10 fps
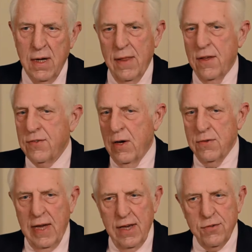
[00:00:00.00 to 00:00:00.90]
unless I
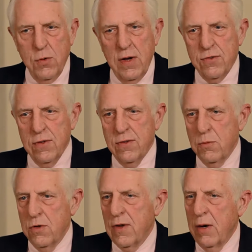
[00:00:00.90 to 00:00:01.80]
was asked questions
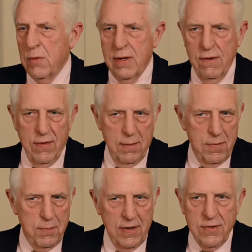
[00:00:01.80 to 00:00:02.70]
in which I would give them
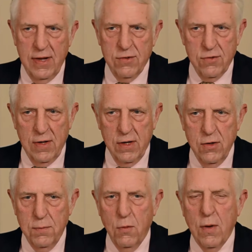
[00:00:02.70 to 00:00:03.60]
the best answers I
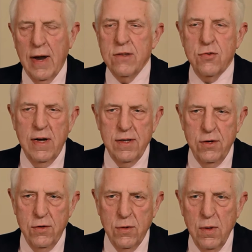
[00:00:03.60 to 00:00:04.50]
could. But what I tried to
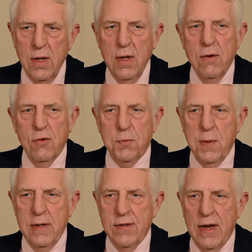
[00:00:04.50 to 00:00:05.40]
do was
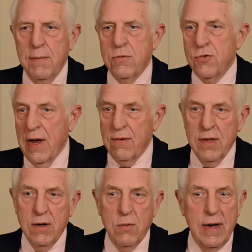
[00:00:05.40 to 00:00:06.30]
spend time
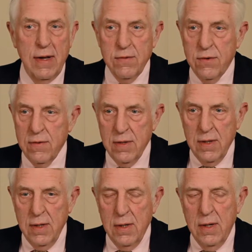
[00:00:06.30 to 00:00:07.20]
traveling around,
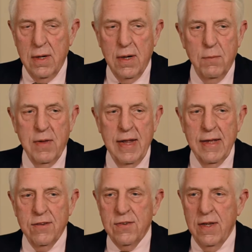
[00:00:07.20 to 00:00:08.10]

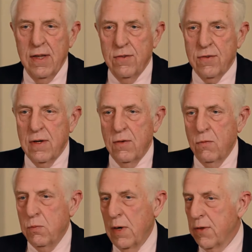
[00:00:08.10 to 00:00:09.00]
getting a sense
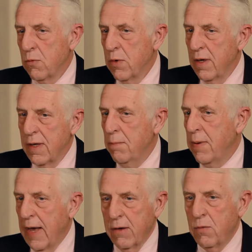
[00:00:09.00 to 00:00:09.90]
of what the real
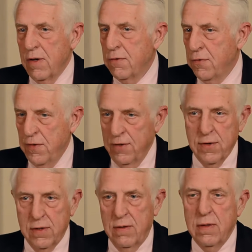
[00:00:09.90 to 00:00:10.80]
impact was,
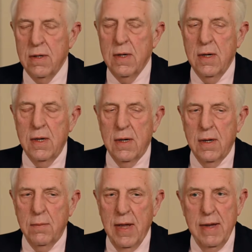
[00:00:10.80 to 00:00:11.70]
physical
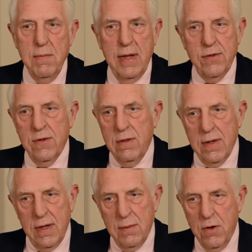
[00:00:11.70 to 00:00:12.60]
and
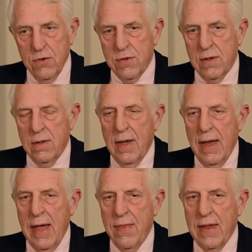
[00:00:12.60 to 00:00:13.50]
mental and emotional.
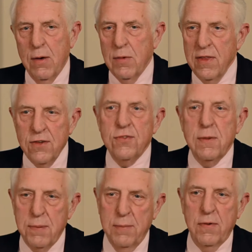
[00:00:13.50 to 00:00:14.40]
And then I would listen
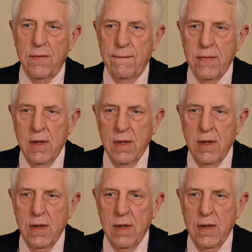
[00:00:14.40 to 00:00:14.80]
to people